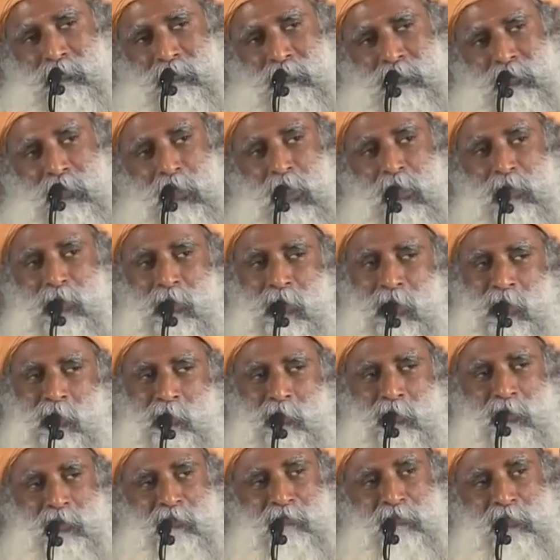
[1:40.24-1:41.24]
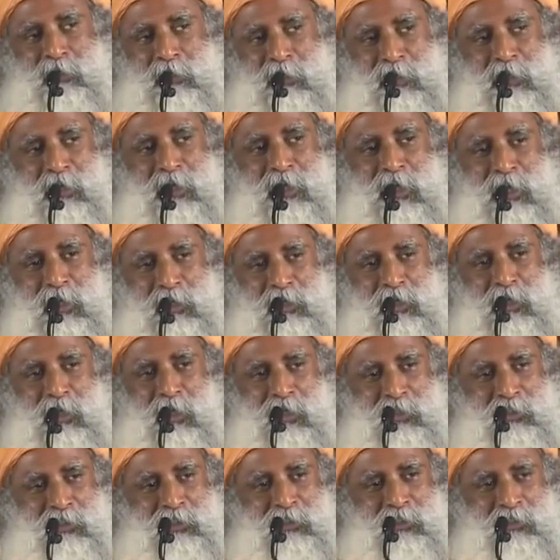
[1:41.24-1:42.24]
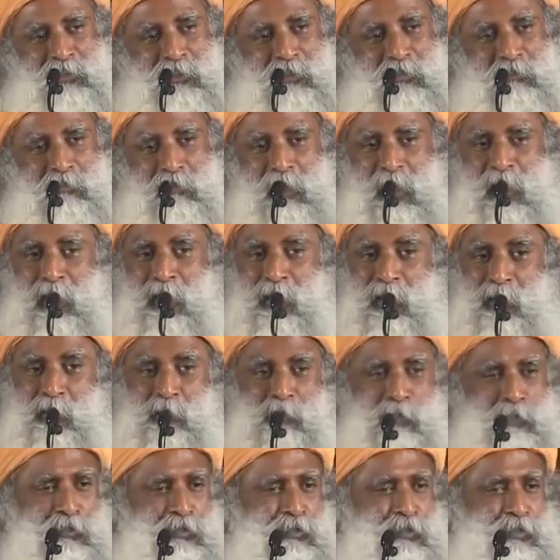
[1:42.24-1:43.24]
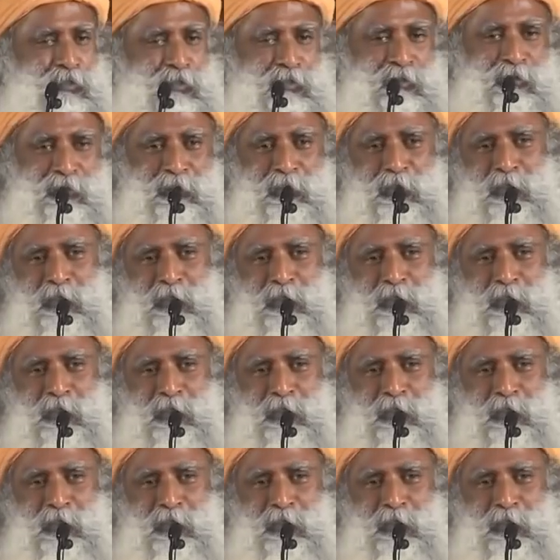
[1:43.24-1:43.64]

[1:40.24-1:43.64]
Nanda, who is a very kind-hearted man and who's